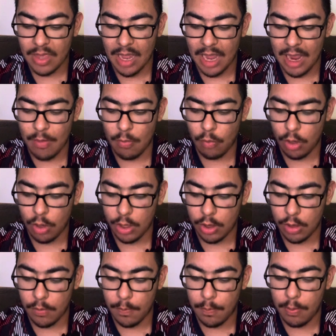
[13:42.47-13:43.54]
I want
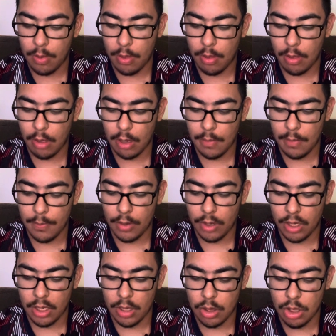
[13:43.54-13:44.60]
to sleep
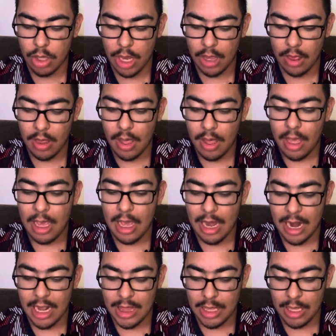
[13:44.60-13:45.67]
on the Jets, and
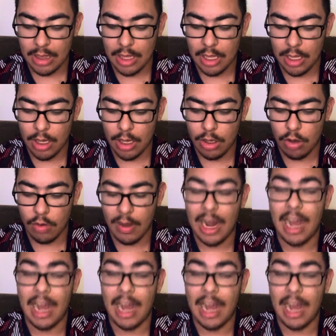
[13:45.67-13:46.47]
I think they can do it.